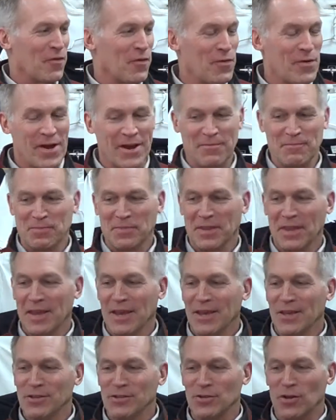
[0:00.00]
everyone.
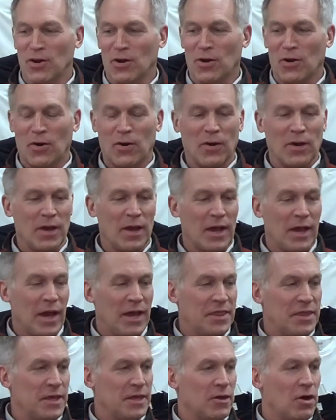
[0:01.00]
So
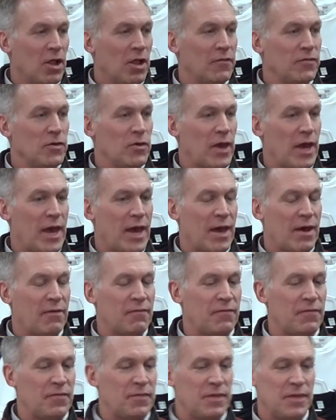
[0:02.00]
I think all of you
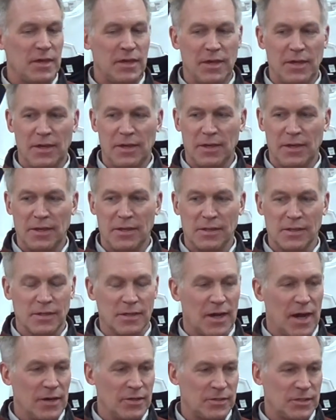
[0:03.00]
have
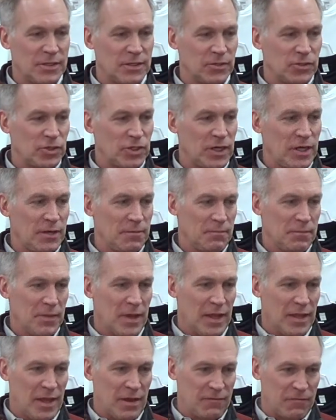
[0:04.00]
our steel sheet.
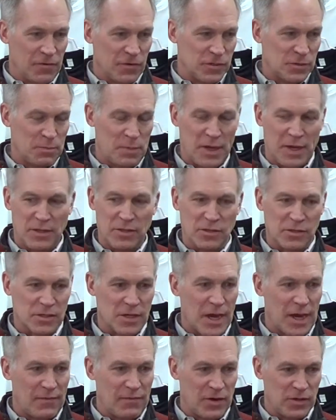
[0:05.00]
On that first page is
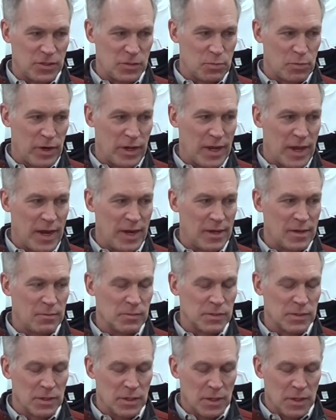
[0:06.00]
kind of our spring
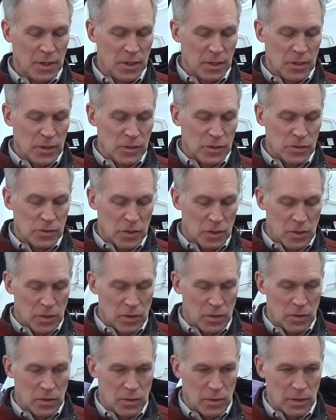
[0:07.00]
items.
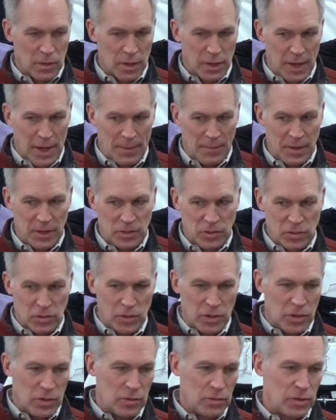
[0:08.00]
So I'm going to
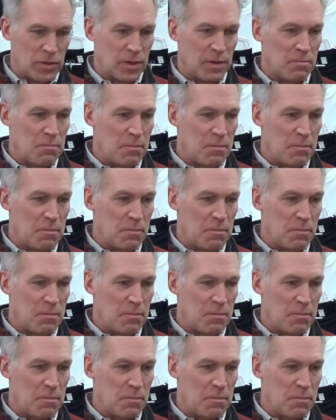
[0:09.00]
show you the